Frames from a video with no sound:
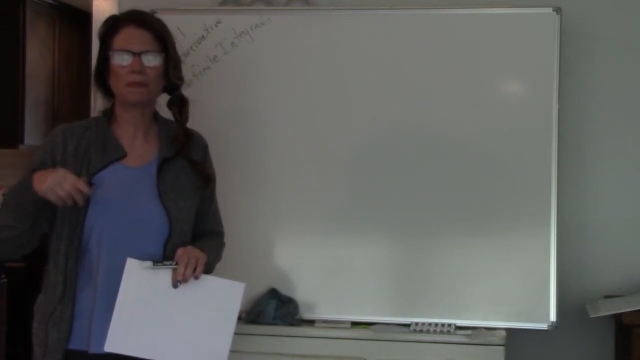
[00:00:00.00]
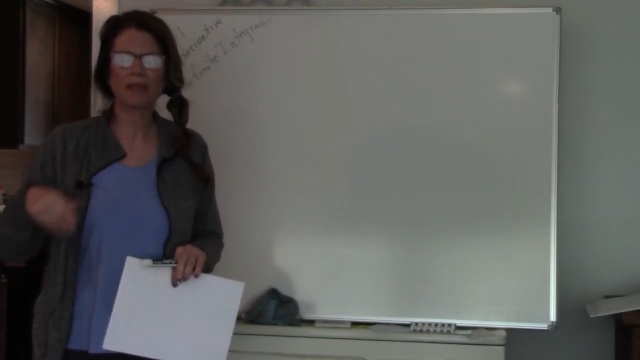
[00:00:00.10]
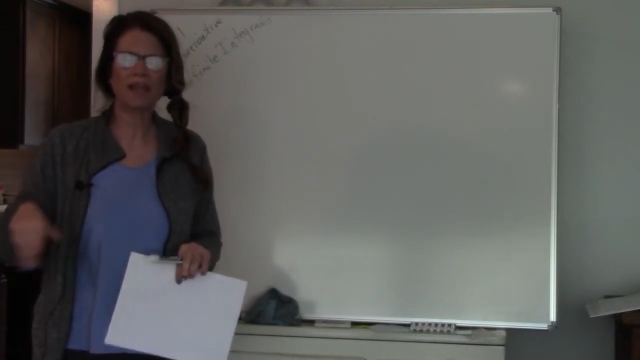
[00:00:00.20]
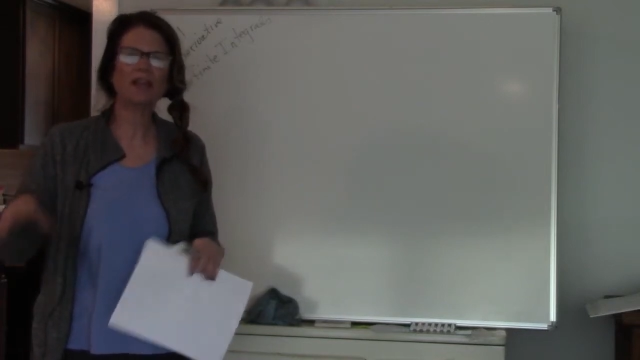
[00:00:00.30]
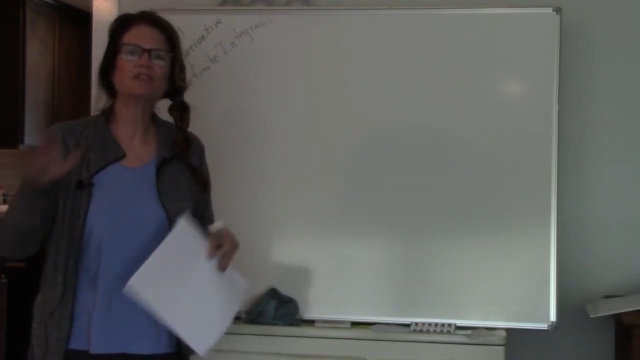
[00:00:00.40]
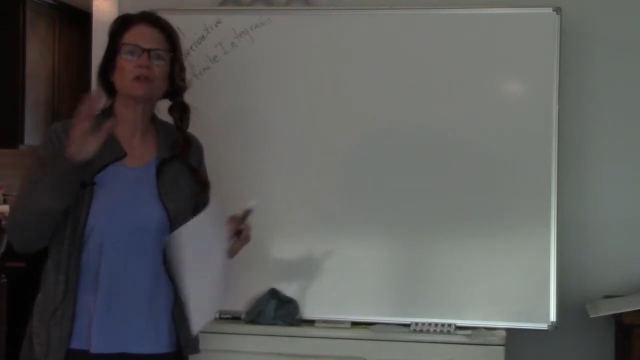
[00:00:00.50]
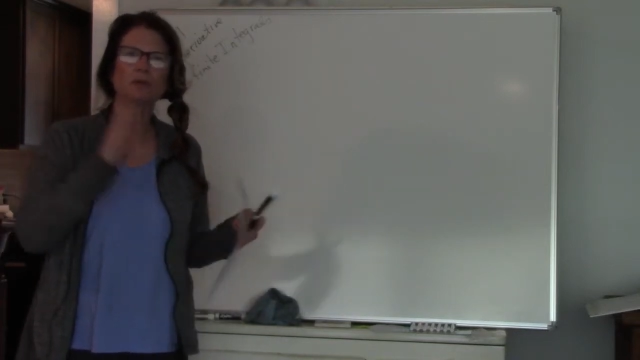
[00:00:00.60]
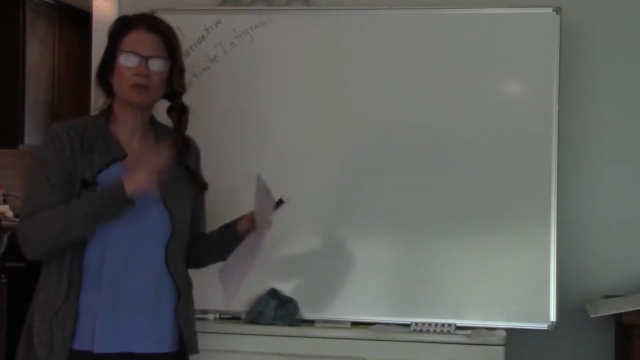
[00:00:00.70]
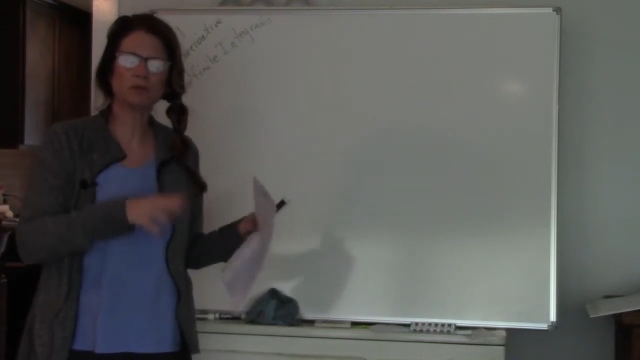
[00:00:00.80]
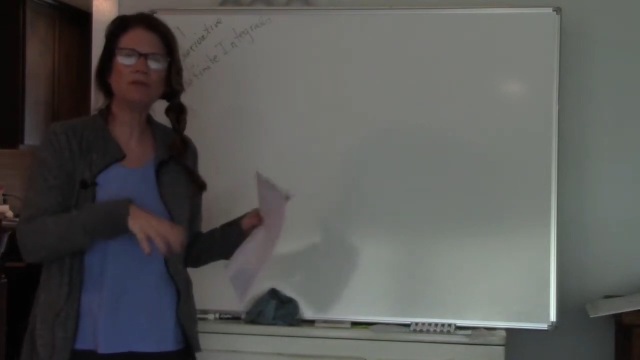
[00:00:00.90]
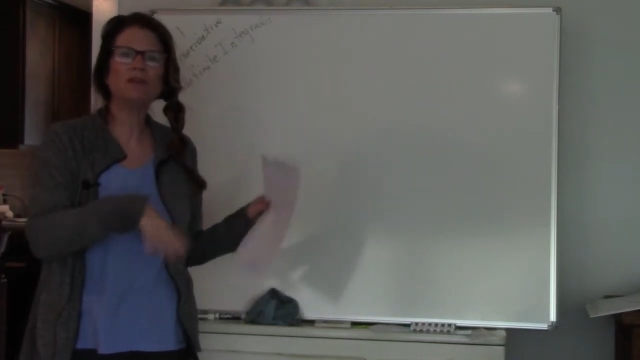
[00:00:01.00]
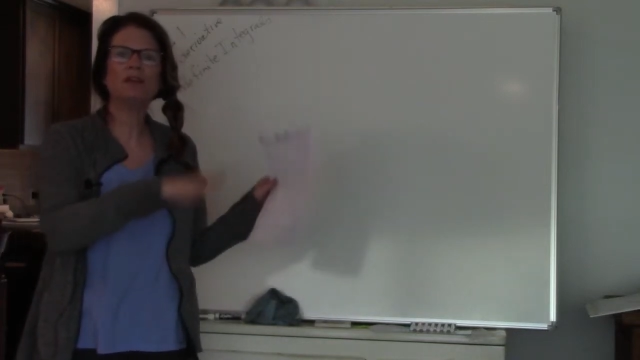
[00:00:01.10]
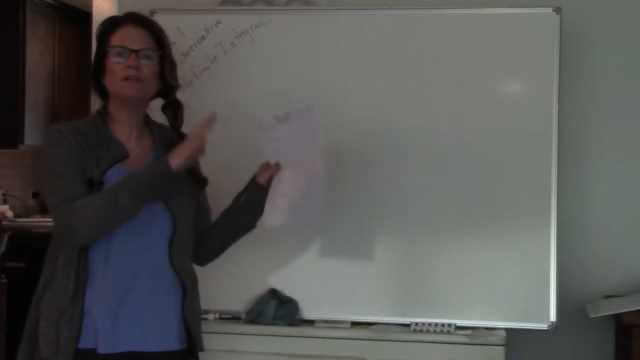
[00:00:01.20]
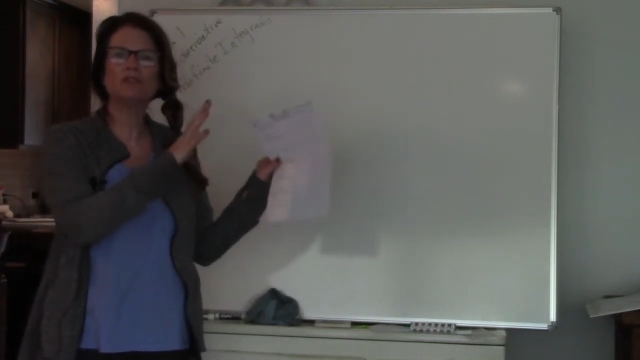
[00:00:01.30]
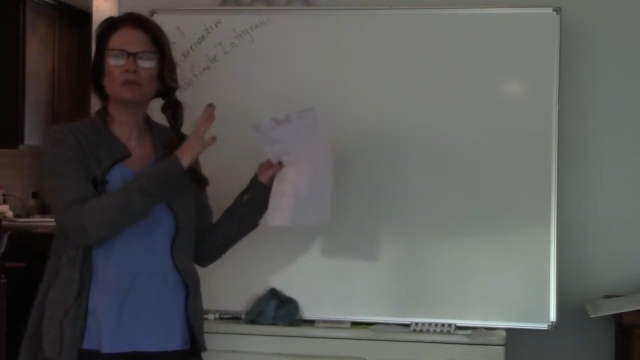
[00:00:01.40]
Okay, so with
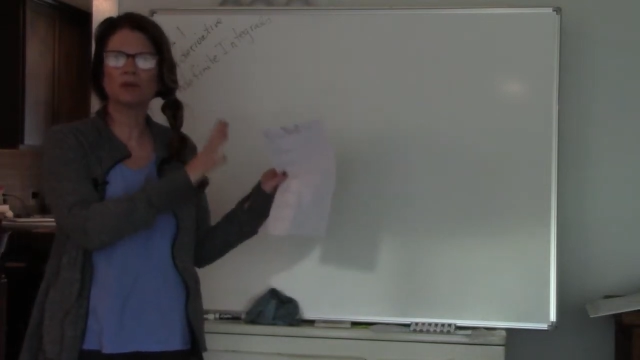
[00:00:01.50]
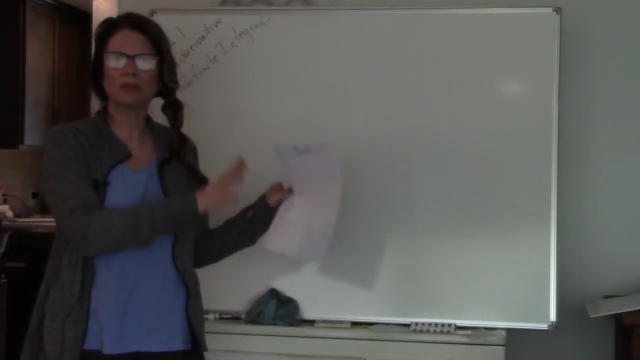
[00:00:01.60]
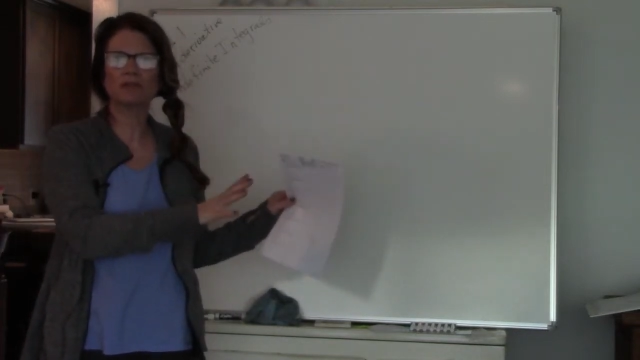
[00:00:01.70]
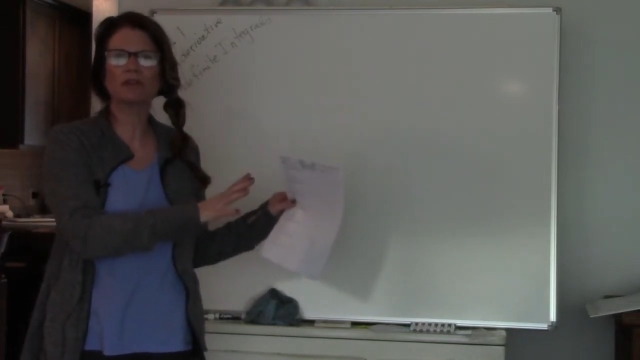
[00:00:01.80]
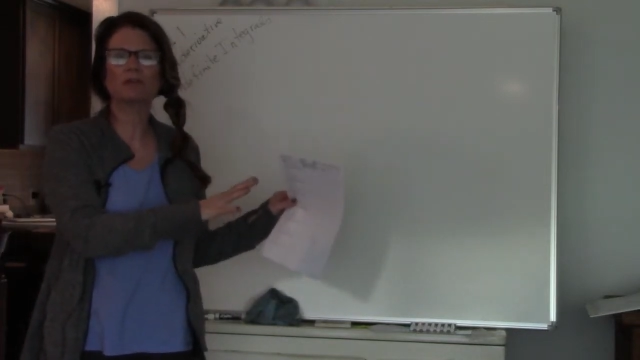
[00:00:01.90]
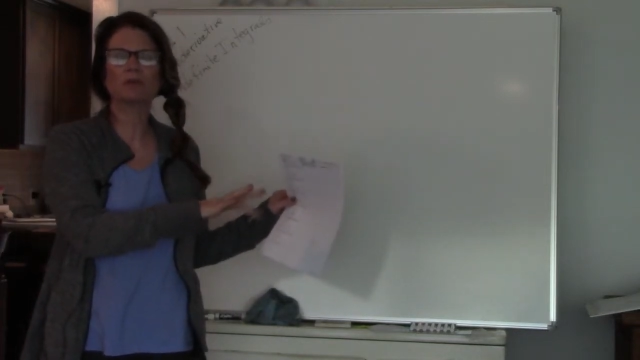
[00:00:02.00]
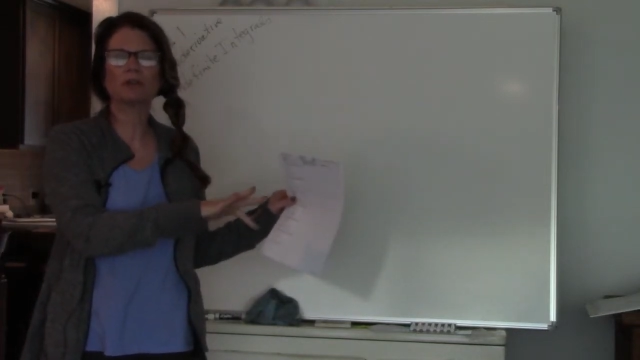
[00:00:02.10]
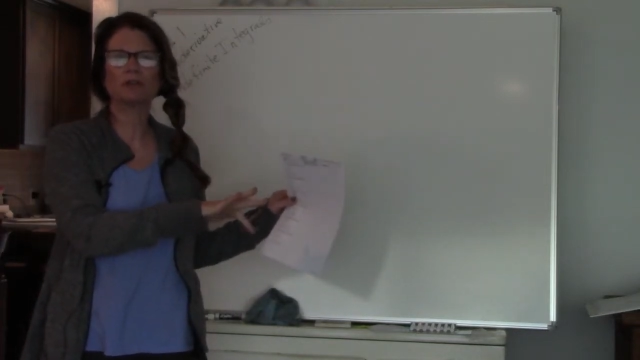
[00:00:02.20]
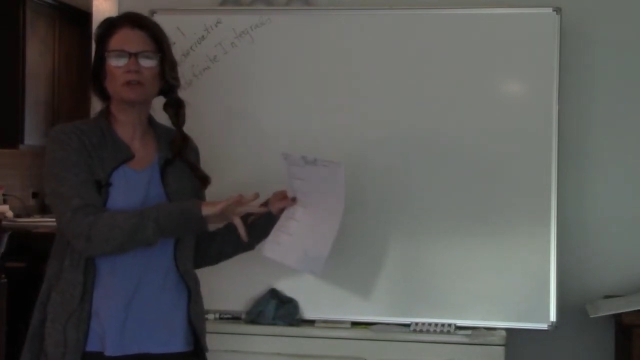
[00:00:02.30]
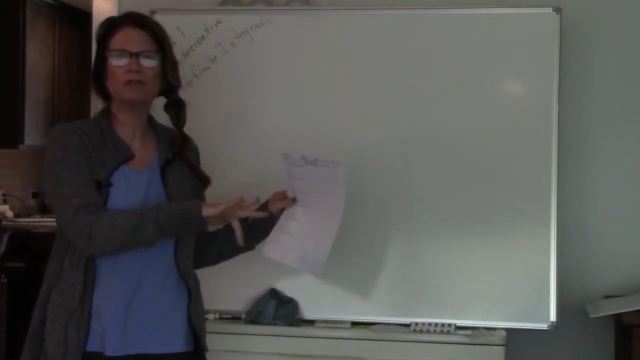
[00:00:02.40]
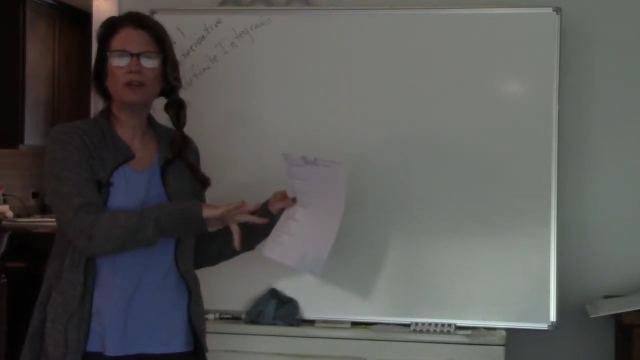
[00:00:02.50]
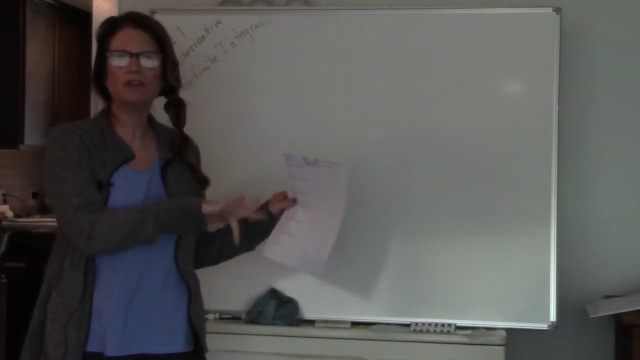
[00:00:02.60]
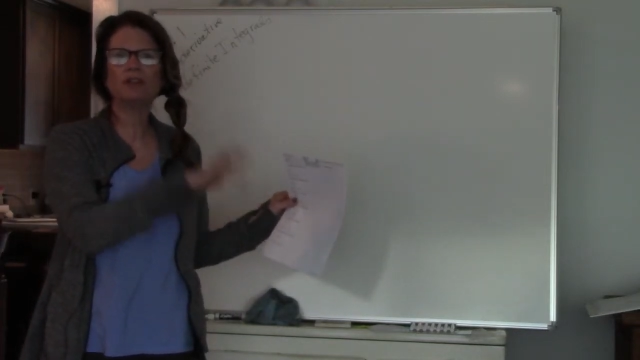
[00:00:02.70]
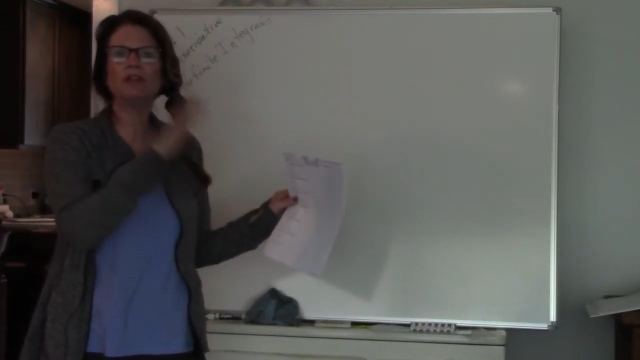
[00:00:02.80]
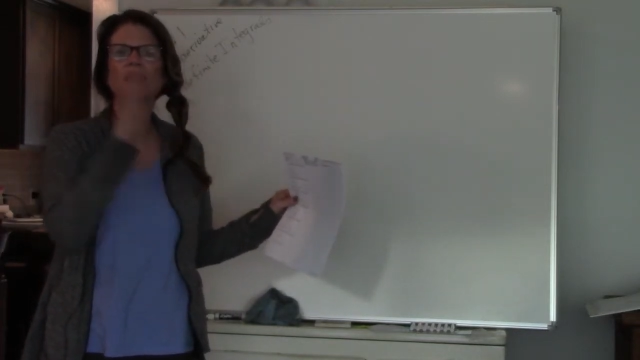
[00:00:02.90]
derivatives, you are given an original
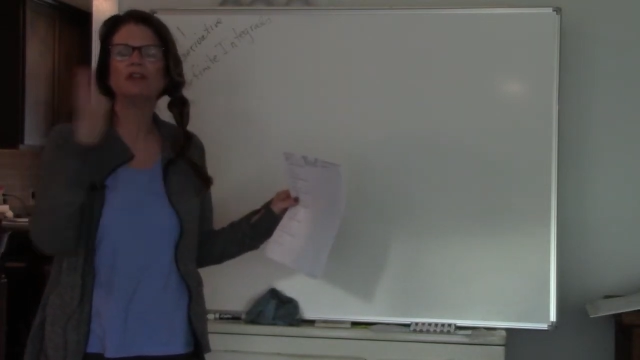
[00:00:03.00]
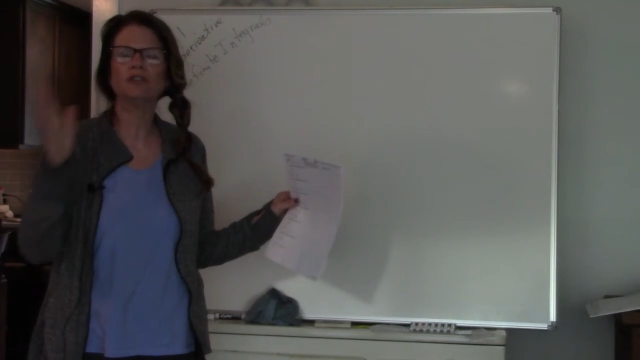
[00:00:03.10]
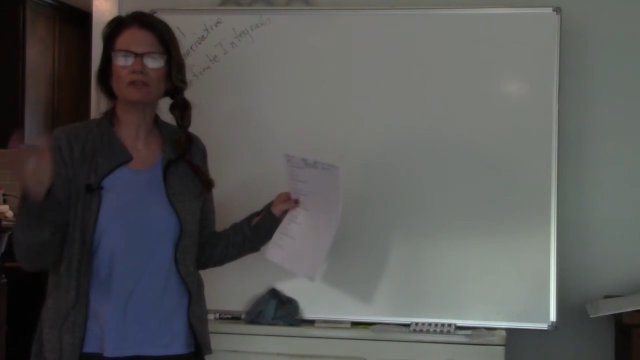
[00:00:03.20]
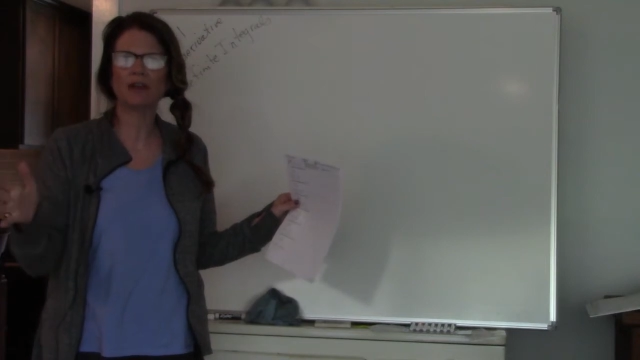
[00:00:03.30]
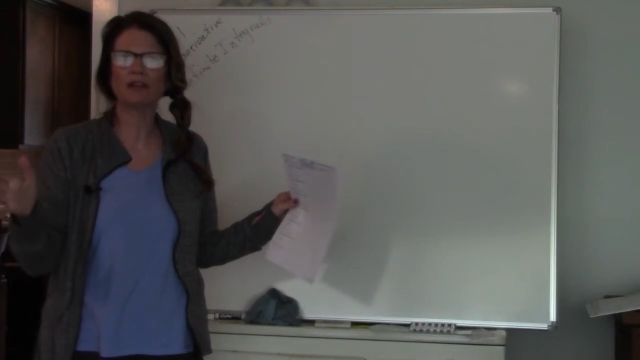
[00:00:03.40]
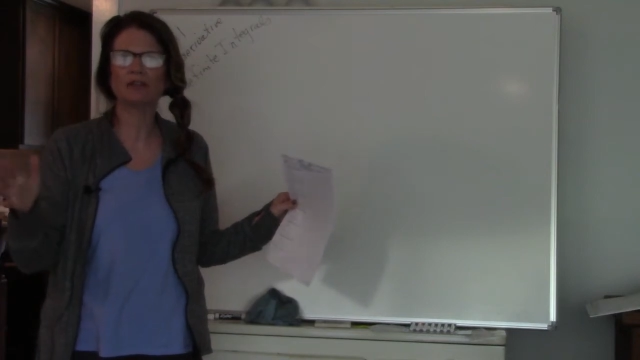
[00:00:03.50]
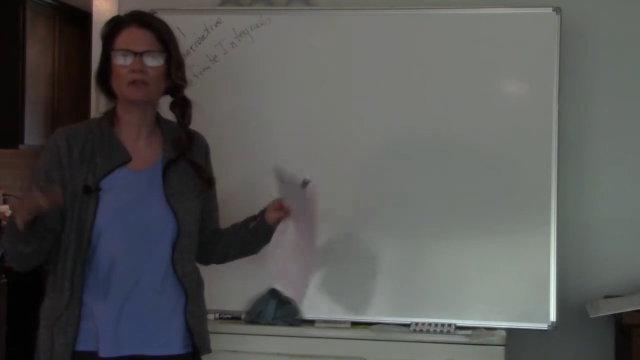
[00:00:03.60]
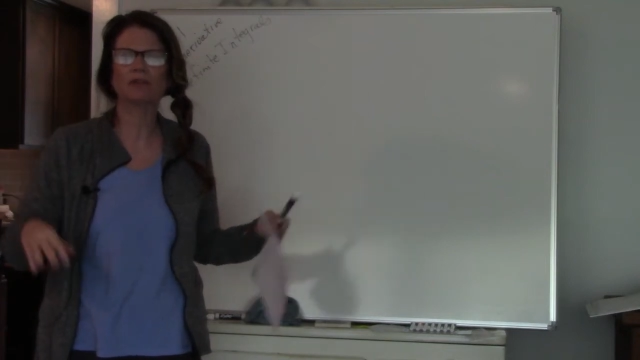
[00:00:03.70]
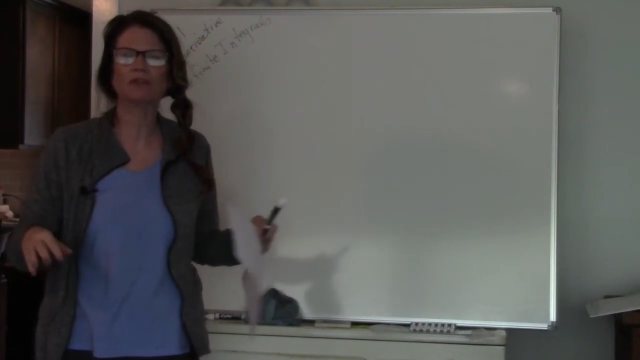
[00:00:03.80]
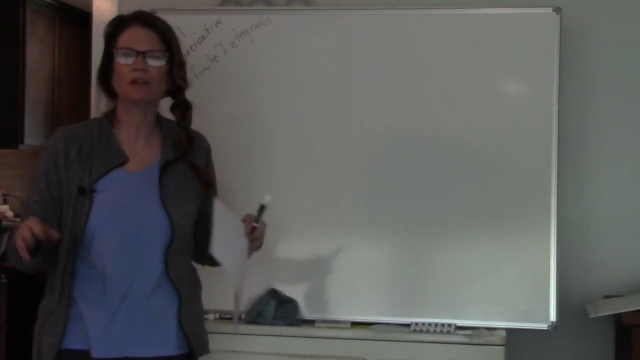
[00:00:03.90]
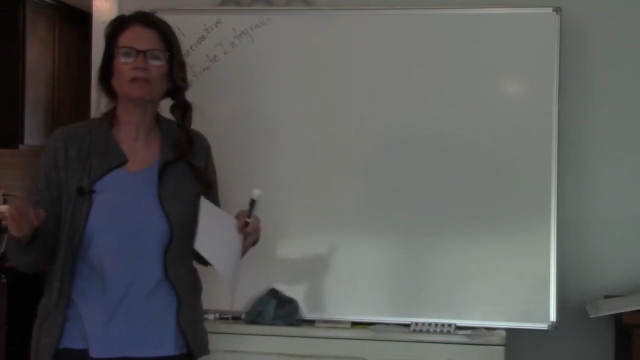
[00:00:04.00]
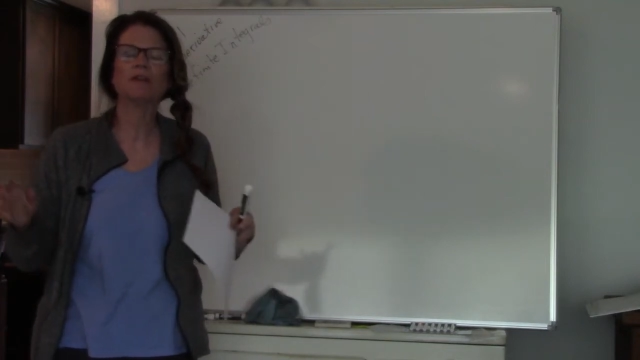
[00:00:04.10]
function and you find the derivative.